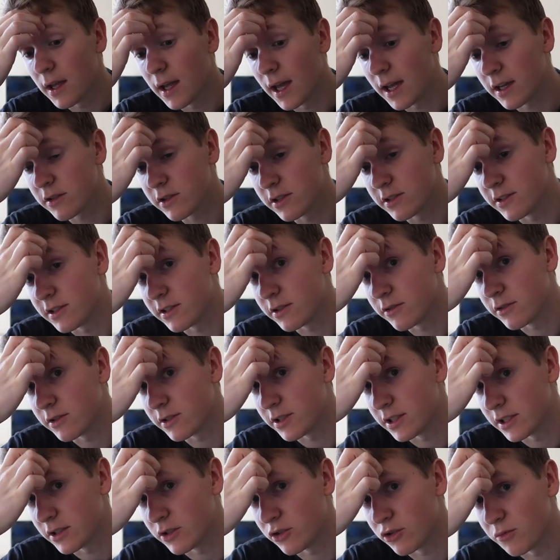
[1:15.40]
actually it's
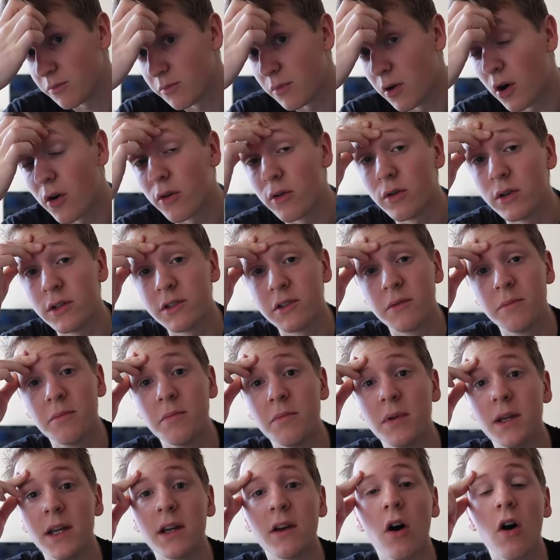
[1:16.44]
interesting, tomorrow is a
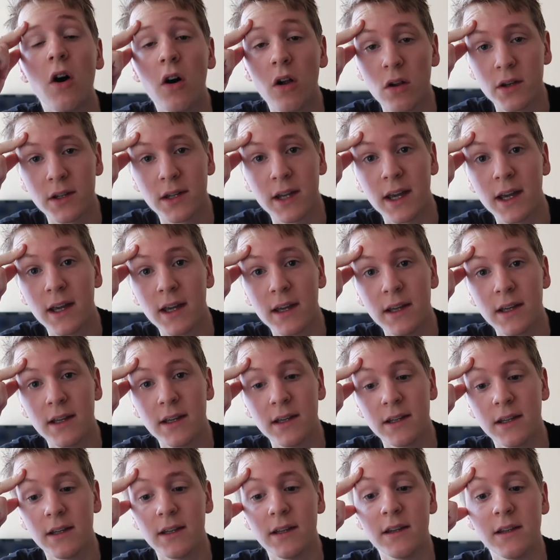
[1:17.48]
big holiday
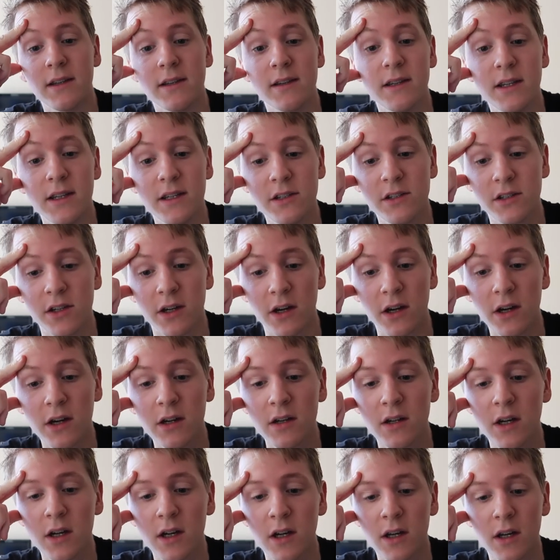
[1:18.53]
in
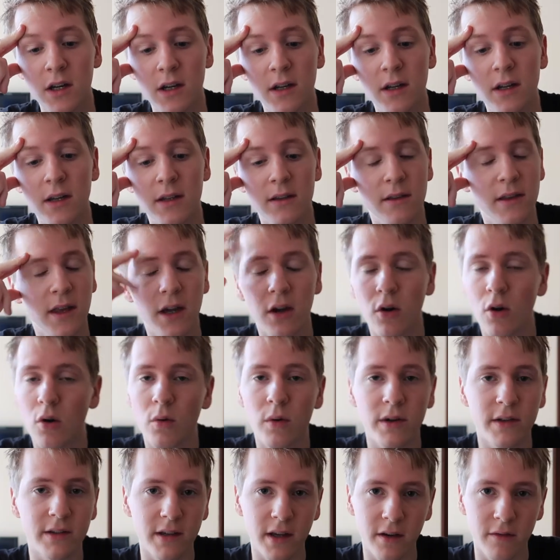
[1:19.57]
Indonesia. They
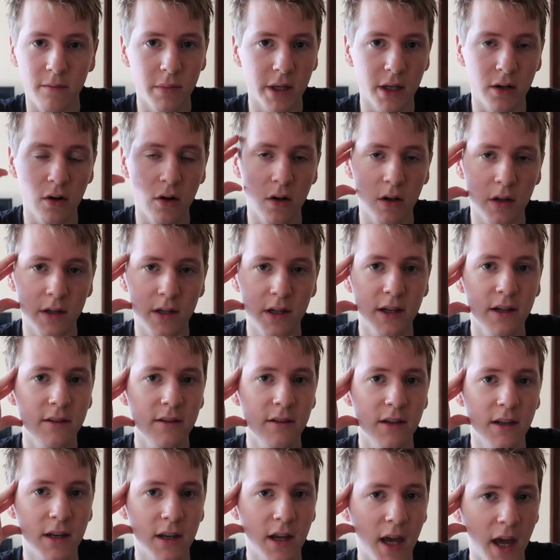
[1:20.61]
always have big
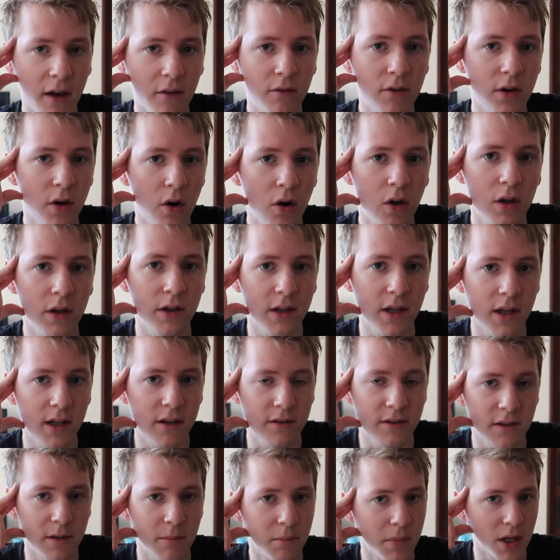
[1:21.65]
holidays and every holiday
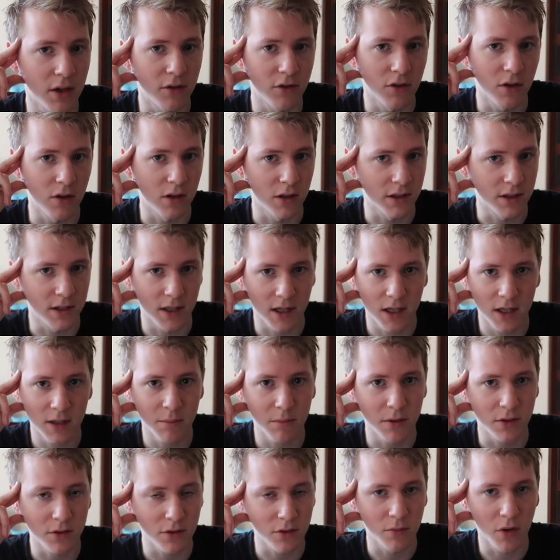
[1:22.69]
is the biggest holiday,
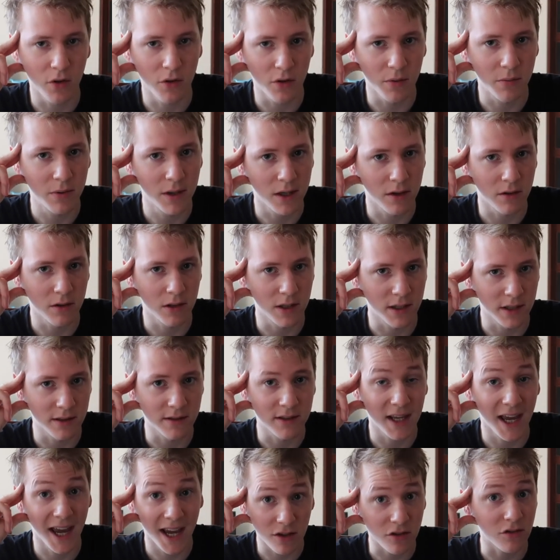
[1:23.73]
but tomorrow apparently
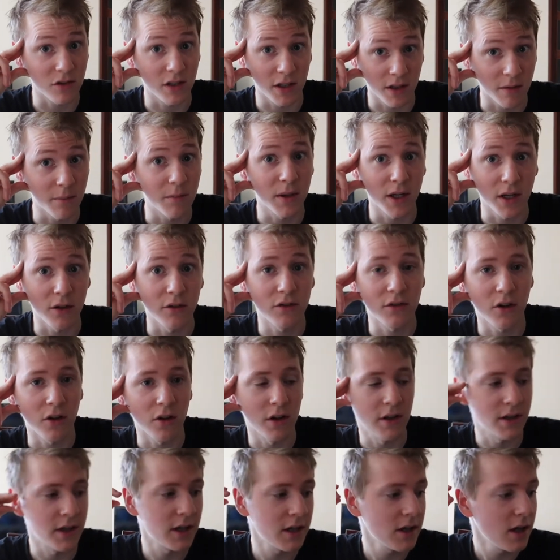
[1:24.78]
is actually the biggest
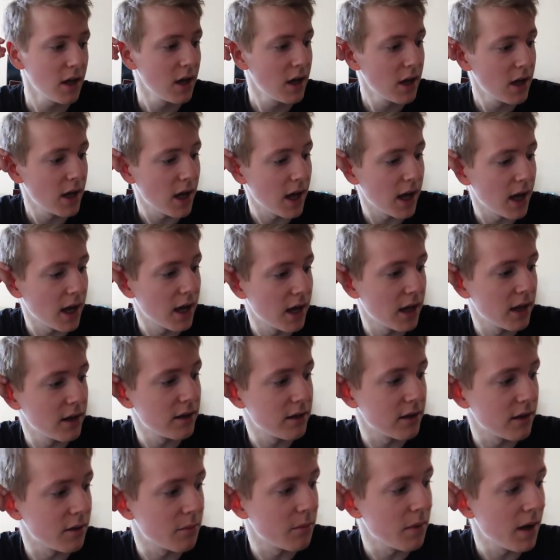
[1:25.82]
holiday.
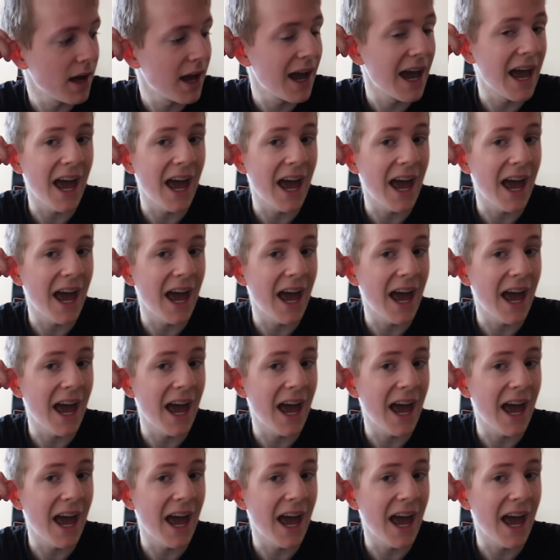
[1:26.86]
And